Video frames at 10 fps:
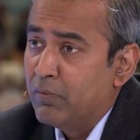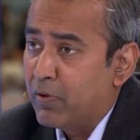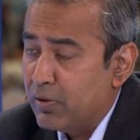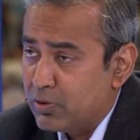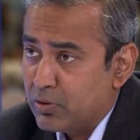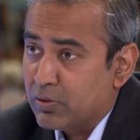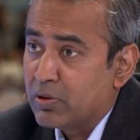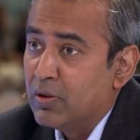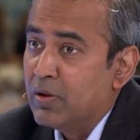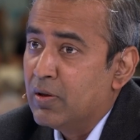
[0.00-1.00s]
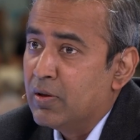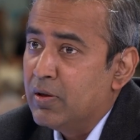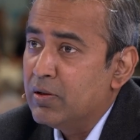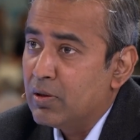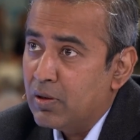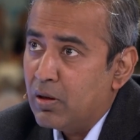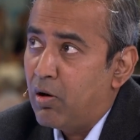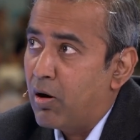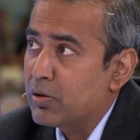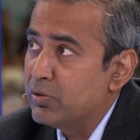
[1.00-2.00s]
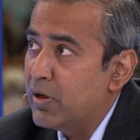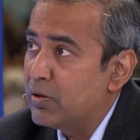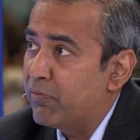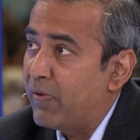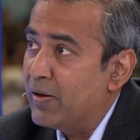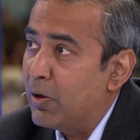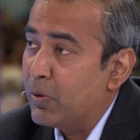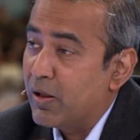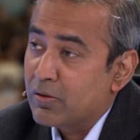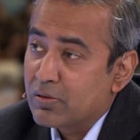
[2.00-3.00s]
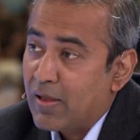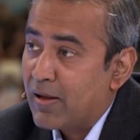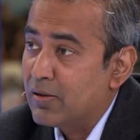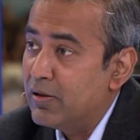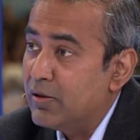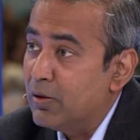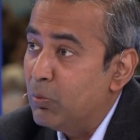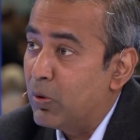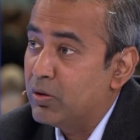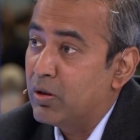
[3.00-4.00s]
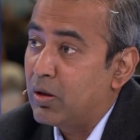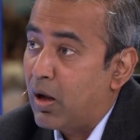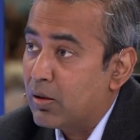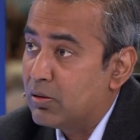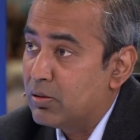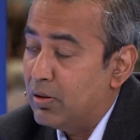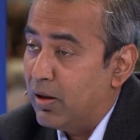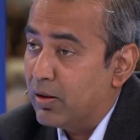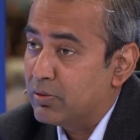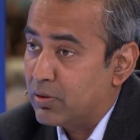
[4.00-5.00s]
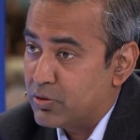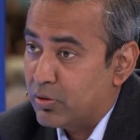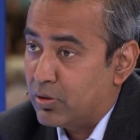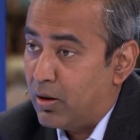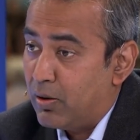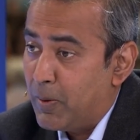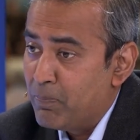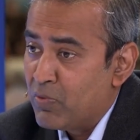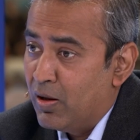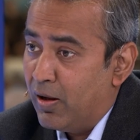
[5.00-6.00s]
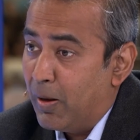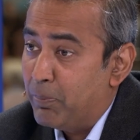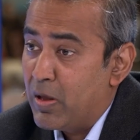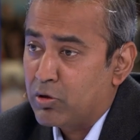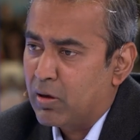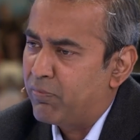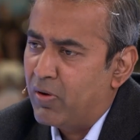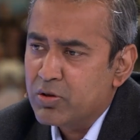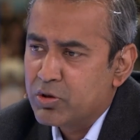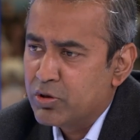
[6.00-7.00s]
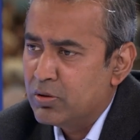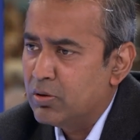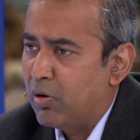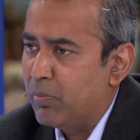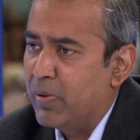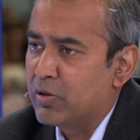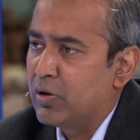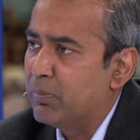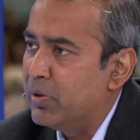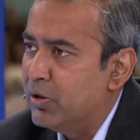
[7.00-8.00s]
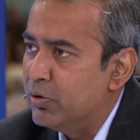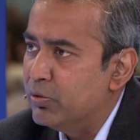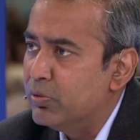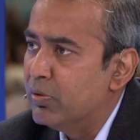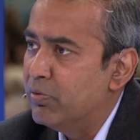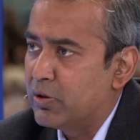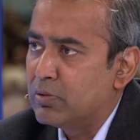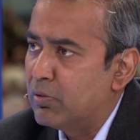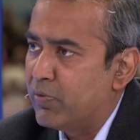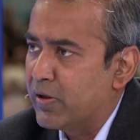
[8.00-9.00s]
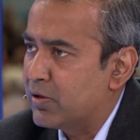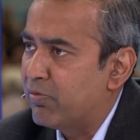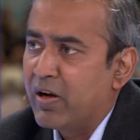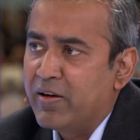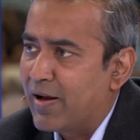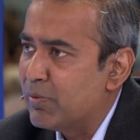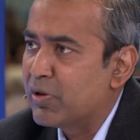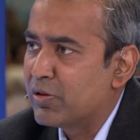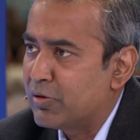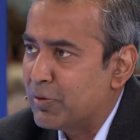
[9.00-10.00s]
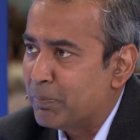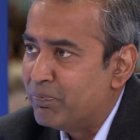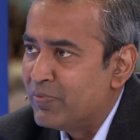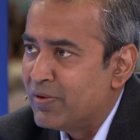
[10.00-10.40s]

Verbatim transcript: For instance, it's a little hard today to find out exactly what the cost uh, structures are uh, based on a function or based on a B U within Snowflake. It's a very dynamic system.